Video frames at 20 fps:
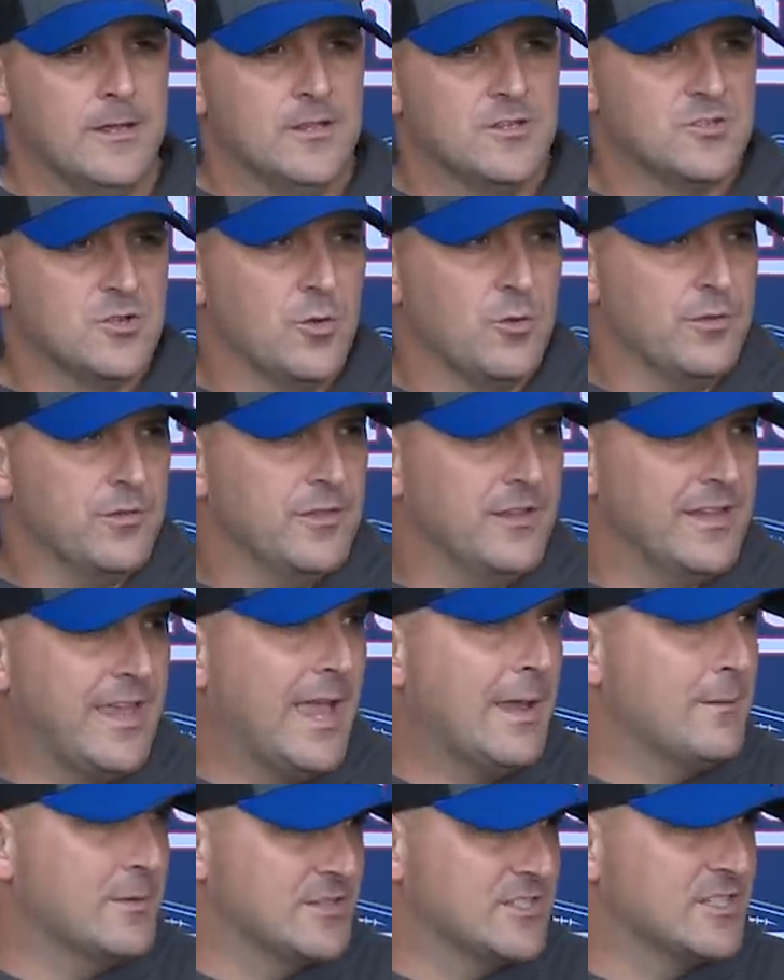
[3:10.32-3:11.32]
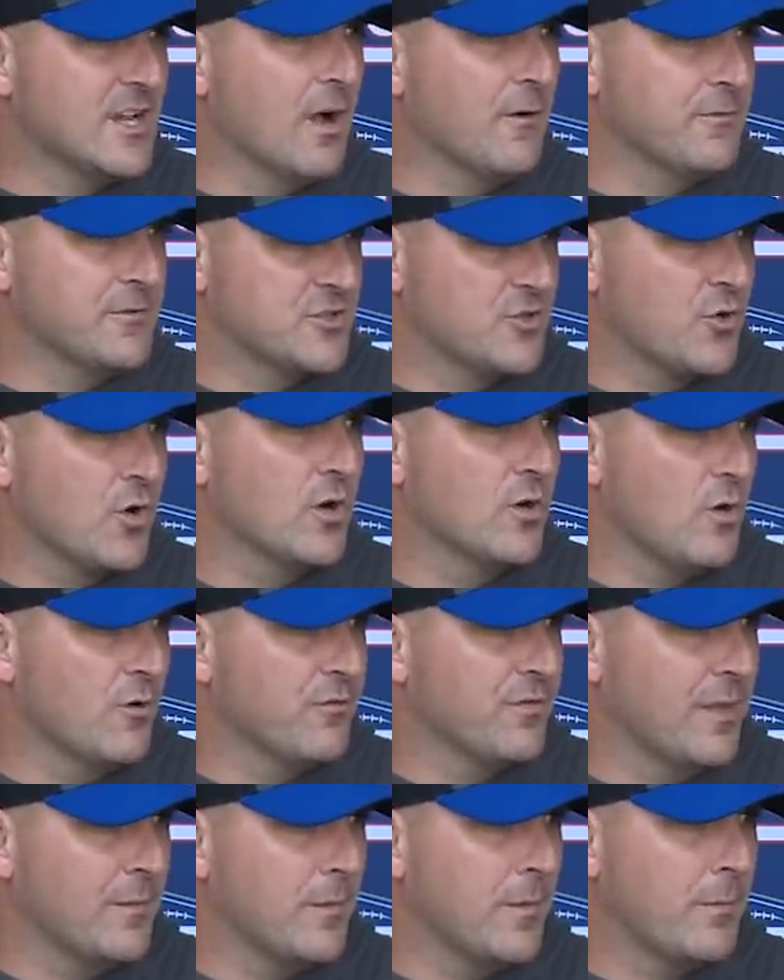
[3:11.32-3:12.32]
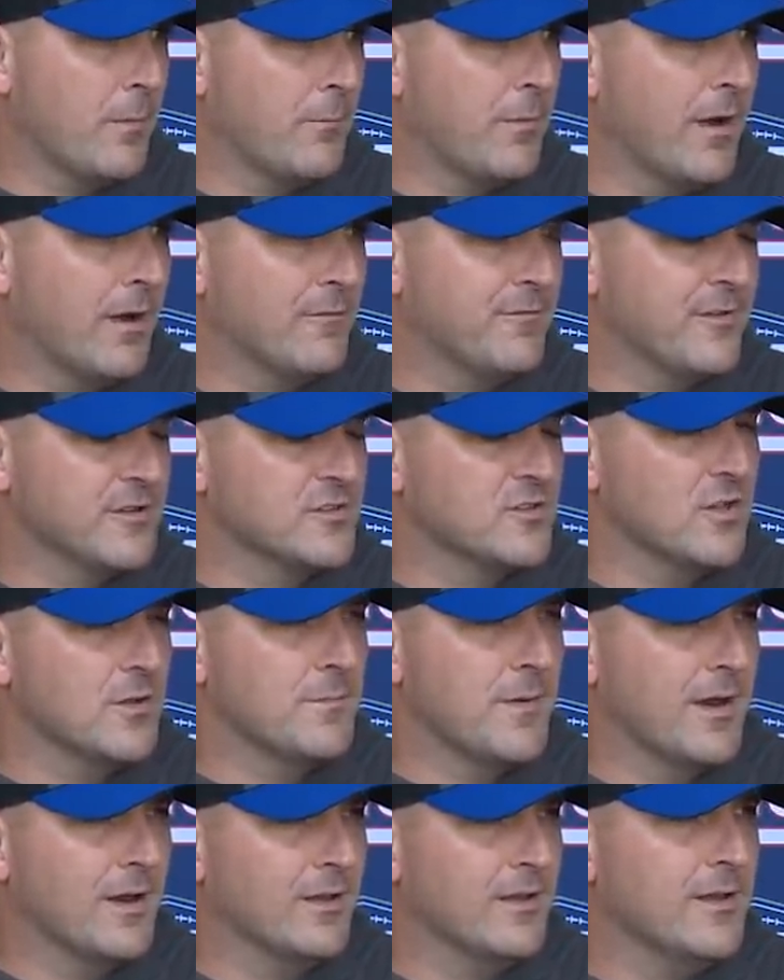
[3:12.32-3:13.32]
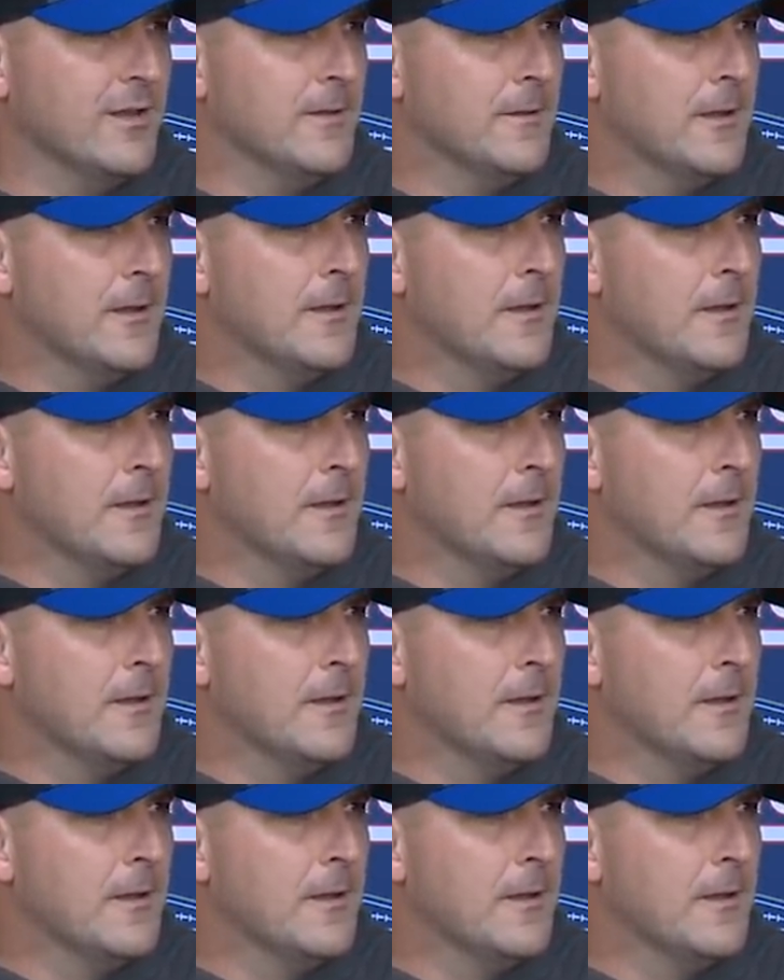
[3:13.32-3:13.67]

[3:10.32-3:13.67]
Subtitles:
So the game itself is critical for them to be prepared physically and mentally.